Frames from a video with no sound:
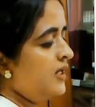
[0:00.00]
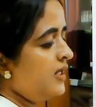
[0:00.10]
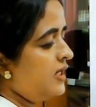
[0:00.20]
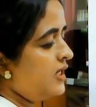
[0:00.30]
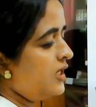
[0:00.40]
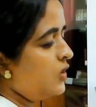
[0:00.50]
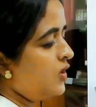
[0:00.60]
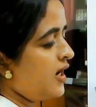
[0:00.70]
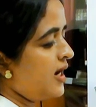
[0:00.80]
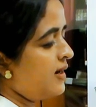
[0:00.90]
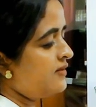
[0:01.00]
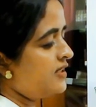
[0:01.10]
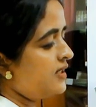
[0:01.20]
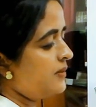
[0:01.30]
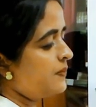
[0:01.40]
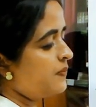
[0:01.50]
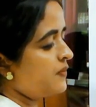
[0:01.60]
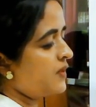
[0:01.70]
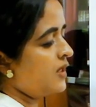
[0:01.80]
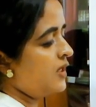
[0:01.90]
Here you have the
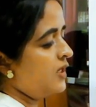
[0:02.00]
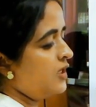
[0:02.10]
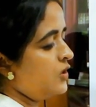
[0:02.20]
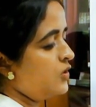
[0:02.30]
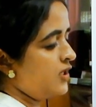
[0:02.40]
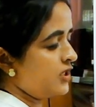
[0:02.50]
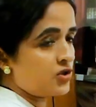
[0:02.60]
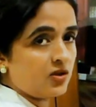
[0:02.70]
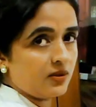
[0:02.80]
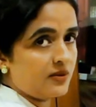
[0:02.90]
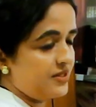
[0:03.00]
neuroectodermal